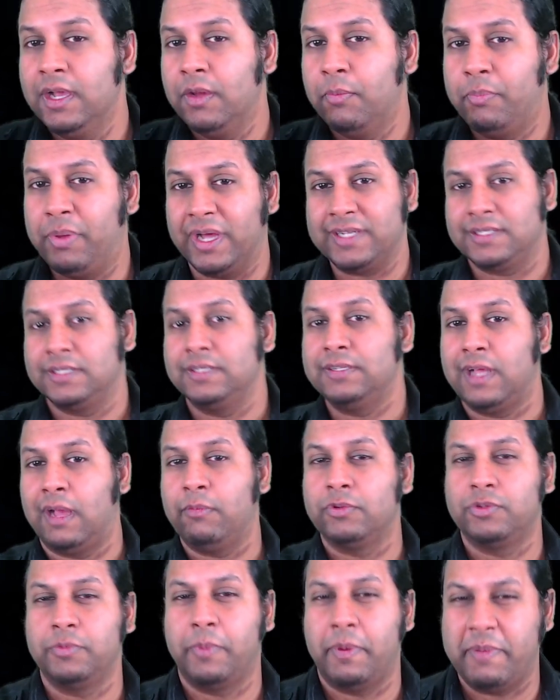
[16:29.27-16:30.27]
But I will
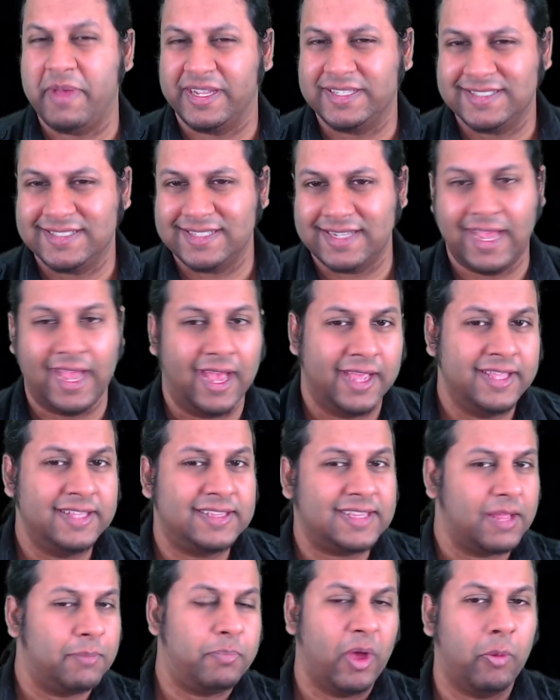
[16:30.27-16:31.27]
do my best. Hit
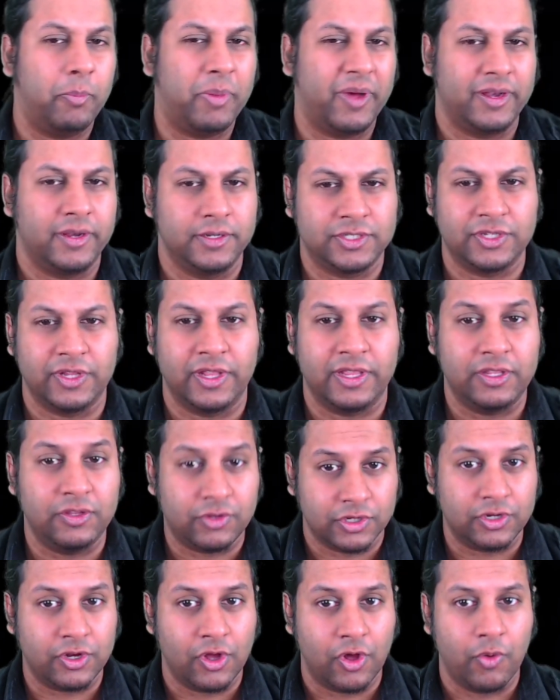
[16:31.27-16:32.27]
that bell button so that you
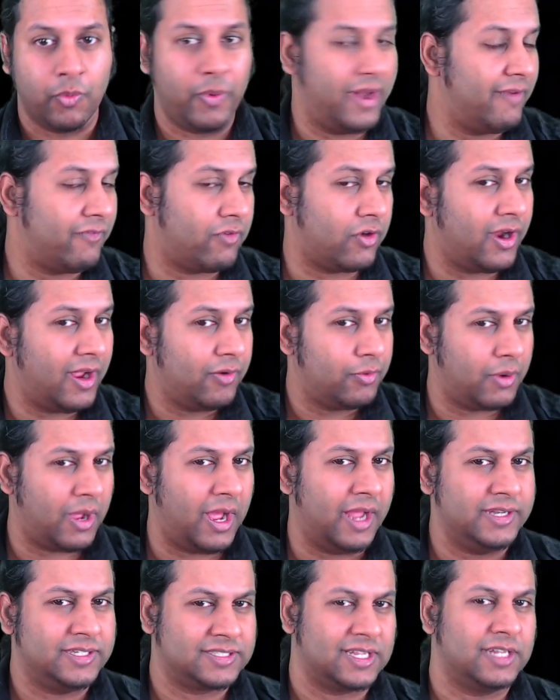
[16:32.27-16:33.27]
can know whenever
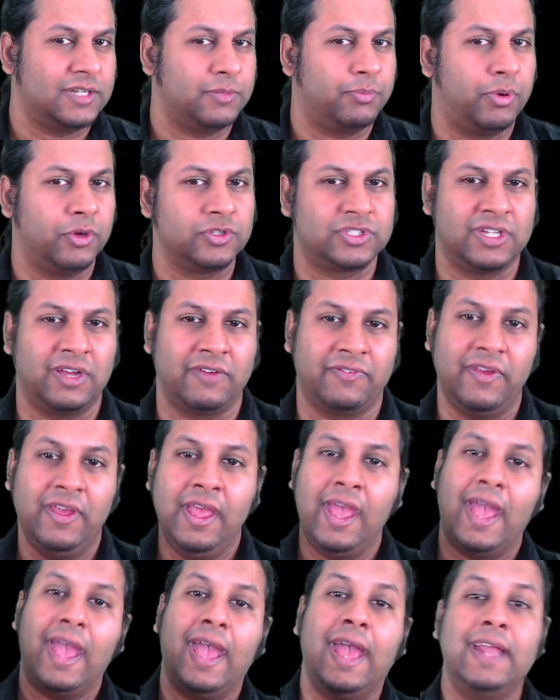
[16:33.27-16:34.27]
I decide to post stuff.
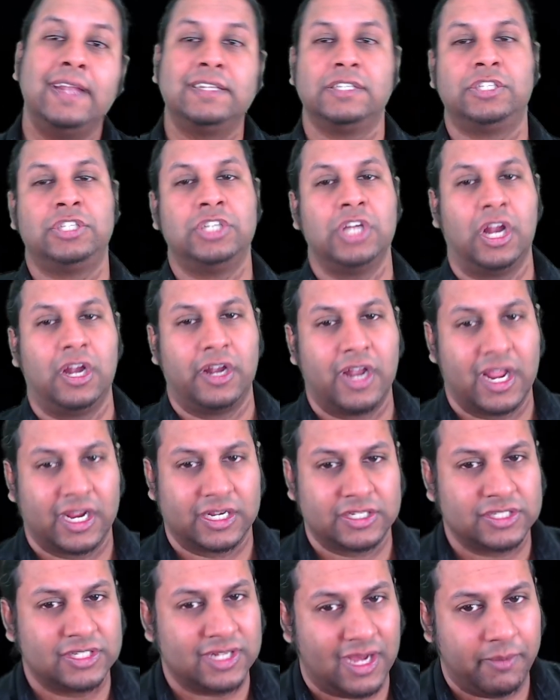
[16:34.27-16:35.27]
And till
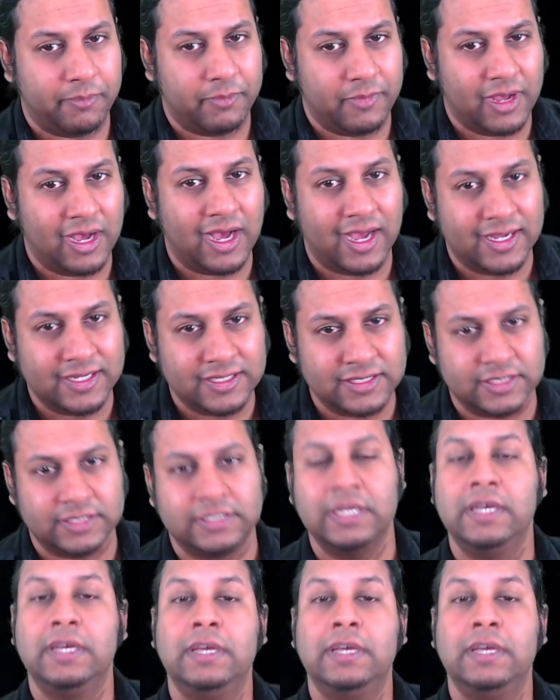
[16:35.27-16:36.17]
next time, guys,